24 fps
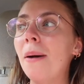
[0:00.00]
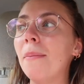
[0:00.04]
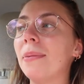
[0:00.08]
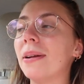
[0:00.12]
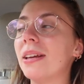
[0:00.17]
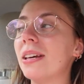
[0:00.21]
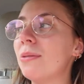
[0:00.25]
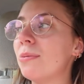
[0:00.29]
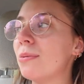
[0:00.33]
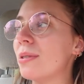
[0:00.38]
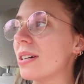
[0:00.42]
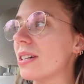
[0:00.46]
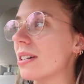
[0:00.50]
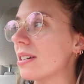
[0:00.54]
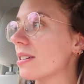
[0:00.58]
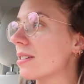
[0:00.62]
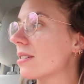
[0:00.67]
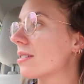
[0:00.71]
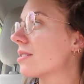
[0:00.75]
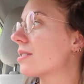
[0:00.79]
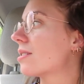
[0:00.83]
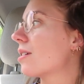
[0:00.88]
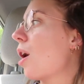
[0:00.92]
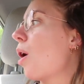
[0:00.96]
But it
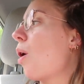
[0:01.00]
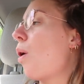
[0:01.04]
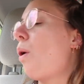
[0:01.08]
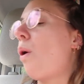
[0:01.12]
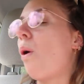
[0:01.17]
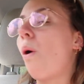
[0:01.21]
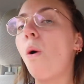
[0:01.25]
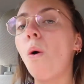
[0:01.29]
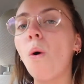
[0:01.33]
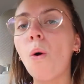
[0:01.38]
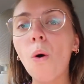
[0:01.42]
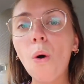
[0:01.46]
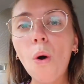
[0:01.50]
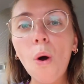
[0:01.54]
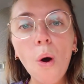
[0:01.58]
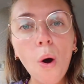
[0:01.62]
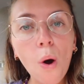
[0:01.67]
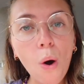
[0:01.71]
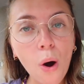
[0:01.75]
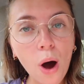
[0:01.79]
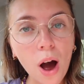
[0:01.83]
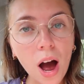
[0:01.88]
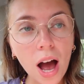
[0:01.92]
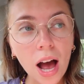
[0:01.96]
was,
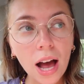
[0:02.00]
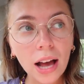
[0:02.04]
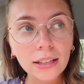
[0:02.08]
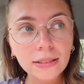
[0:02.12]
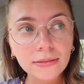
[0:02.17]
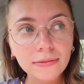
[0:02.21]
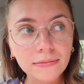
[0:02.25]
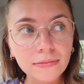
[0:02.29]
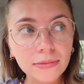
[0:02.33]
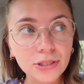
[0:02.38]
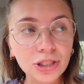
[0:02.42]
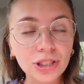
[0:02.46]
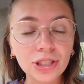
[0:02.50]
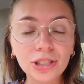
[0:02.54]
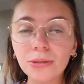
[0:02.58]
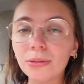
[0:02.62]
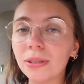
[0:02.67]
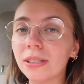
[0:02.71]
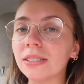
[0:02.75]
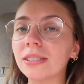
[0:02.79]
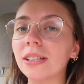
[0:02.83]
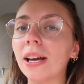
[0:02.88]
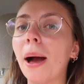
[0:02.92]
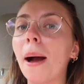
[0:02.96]
whew, she
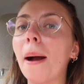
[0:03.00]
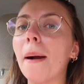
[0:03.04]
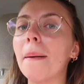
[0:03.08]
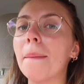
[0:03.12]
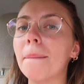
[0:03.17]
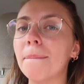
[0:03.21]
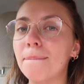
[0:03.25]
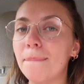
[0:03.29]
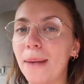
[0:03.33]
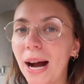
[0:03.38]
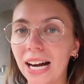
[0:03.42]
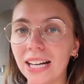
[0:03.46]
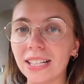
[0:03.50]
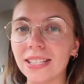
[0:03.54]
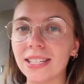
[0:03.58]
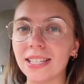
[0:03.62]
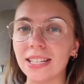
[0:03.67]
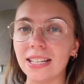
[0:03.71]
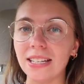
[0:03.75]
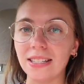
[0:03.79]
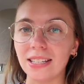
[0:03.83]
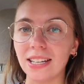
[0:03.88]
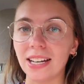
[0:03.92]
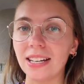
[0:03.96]
was mad
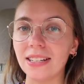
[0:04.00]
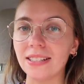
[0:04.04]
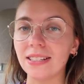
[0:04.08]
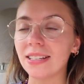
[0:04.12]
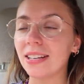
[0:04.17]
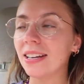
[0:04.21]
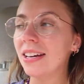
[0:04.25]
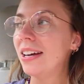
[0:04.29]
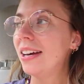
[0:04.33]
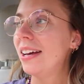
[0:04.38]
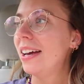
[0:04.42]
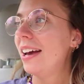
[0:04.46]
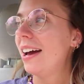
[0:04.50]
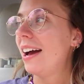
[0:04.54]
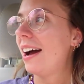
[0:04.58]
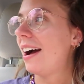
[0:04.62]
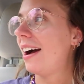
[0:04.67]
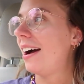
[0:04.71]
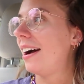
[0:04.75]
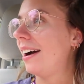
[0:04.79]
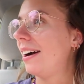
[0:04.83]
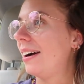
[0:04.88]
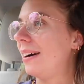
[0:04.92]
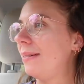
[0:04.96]
seasoned.
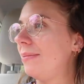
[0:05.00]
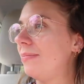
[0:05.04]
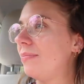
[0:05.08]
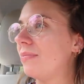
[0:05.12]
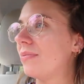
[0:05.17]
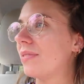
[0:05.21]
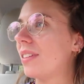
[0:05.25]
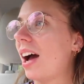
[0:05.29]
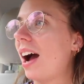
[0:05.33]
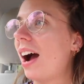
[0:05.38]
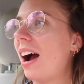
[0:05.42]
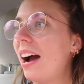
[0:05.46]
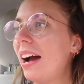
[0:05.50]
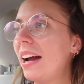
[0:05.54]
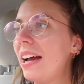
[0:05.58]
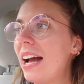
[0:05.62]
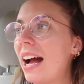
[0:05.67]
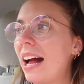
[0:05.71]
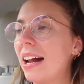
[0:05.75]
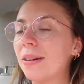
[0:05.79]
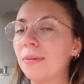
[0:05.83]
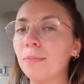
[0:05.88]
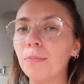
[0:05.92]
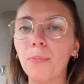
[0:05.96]
Um, I
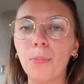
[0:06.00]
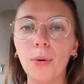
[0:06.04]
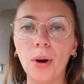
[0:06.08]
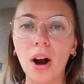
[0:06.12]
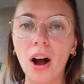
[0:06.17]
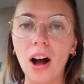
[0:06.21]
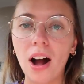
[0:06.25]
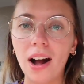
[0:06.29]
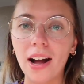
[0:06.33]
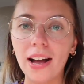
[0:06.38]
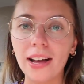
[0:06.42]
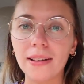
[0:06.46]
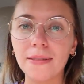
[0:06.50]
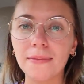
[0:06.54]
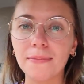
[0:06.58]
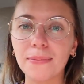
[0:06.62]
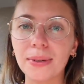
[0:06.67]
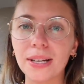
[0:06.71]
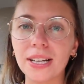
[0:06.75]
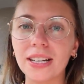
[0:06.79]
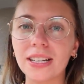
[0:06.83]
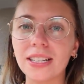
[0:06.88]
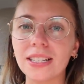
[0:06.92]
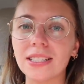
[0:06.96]
had a brat
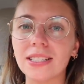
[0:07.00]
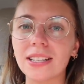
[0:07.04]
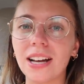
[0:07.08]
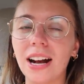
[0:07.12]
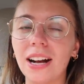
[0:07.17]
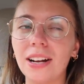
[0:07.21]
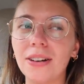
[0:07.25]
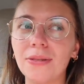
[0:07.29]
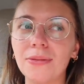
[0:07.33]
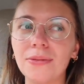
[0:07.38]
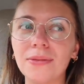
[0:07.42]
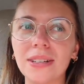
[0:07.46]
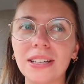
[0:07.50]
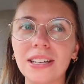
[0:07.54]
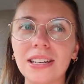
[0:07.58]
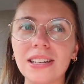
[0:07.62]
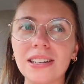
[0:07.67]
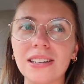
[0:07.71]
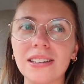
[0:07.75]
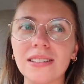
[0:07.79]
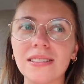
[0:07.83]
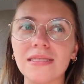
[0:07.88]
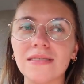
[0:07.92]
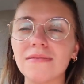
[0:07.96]
because I don't
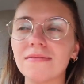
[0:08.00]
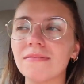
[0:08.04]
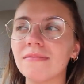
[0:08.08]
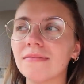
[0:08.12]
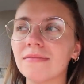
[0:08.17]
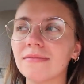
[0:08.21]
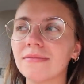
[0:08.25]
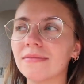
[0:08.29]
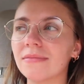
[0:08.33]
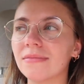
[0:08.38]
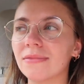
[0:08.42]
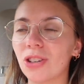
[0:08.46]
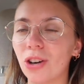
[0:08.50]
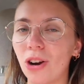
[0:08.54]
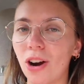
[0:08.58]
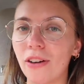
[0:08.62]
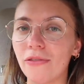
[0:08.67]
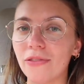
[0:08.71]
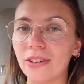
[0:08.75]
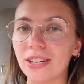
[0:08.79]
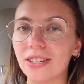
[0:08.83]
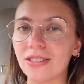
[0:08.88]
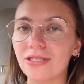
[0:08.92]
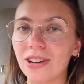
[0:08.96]
eat
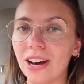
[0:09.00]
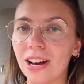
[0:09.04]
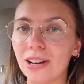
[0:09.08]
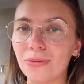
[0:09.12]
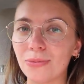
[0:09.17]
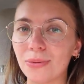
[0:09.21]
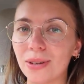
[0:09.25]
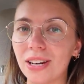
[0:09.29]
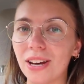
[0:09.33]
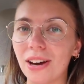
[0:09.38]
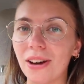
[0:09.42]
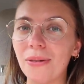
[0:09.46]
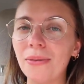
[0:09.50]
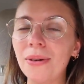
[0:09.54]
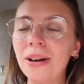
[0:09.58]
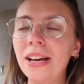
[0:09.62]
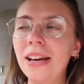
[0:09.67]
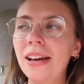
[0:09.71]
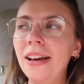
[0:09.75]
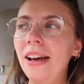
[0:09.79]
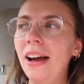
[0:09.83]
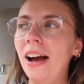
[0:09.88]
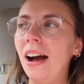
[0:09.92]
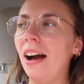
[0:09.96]
crawfish, as we know.
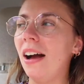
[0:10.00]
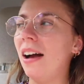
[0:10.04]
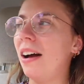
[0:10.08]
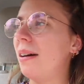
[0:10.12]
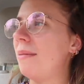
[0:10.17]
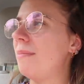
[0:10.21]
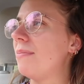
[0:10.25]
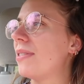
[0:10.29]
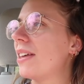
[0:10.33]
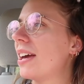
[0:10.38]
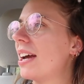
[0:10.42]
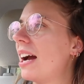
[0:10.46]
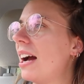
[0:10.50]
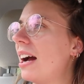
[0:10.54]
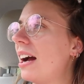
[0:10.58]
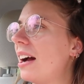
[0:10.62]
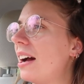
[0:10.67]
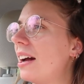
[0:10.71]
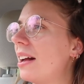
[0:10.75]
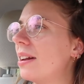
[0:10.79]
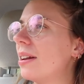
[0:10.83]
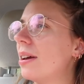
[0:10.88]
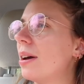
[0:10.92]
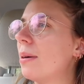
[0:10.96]
Um, they
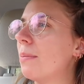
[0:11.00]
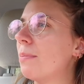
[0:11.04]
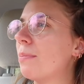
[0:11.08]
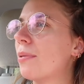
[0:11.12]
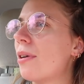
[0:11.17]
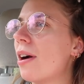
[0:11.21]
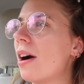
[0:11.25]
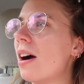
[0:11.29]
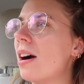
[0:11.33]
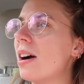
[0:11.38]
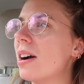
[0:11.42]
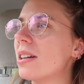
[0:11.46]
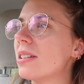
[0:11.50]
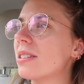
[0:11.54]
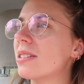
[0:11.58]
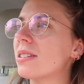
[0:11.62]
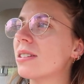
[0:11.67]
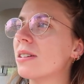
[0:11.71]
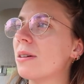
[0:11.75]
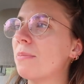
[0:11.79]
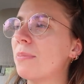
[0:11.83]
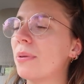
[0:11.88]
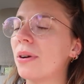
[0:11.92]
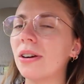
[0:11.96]
had
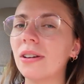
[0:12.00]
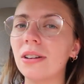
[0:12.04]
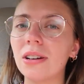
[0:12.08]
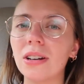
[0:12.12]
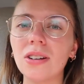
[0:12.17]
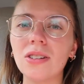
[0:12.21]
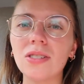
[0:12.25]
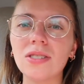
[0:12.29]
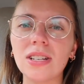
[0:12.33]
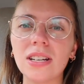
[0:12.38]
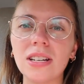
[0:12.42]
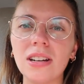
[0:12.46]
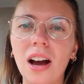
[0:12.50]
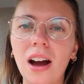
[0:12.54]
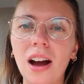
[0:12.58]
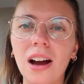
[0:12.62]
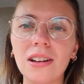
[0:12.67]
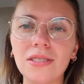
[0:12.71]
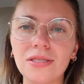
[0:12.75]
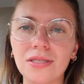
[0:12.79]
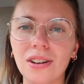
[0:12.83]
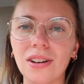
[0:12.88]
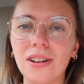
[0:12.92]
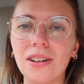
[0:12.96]
brats, burgers, and
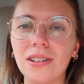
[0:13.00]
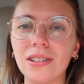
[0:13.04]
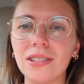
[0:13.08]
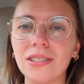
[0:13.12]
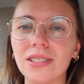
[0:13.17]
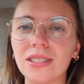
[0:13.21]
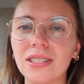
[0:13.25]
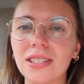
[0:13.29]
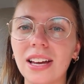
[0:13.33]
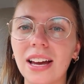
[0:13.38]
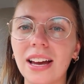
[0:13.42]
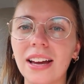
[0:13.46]
hot dogs.